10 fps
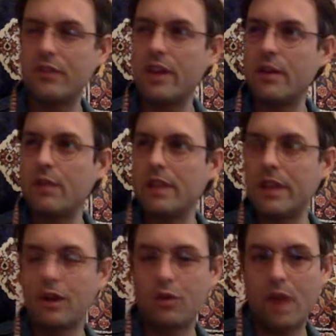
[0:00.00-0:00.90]
in really
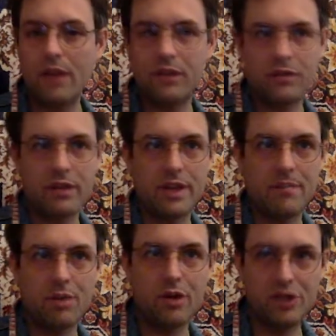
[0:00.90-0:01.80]
aggressively
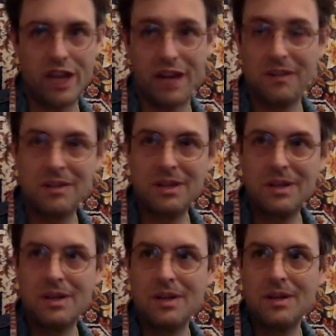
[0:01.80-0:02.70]
pushing
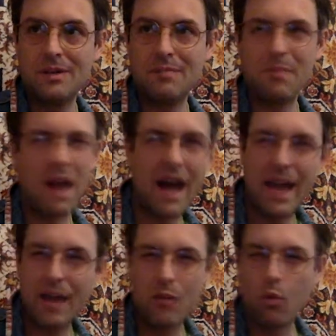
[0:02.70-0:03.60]

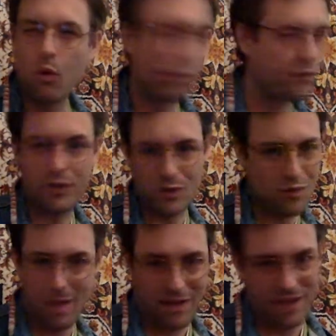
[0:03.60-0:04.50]
my
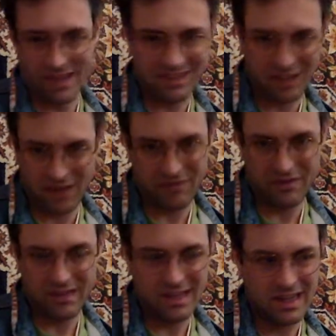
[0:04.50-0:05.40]
worldview about that
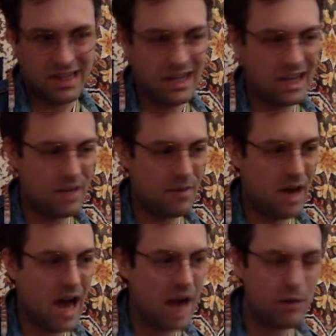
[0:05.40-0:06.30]
stuff.
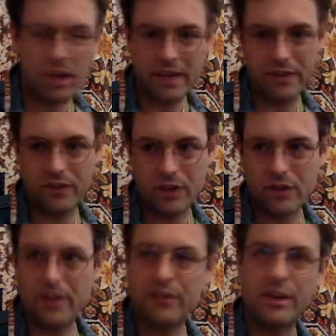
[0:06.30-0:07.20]
I relate to
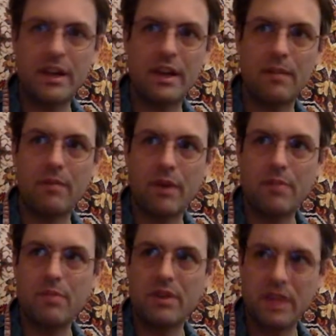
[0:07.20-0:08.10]
synchronicity in a
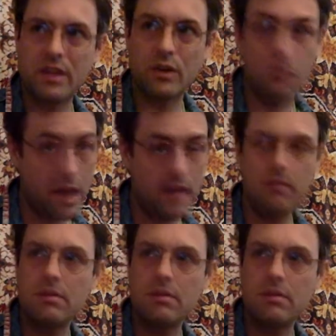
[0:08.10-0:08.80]
very particular way,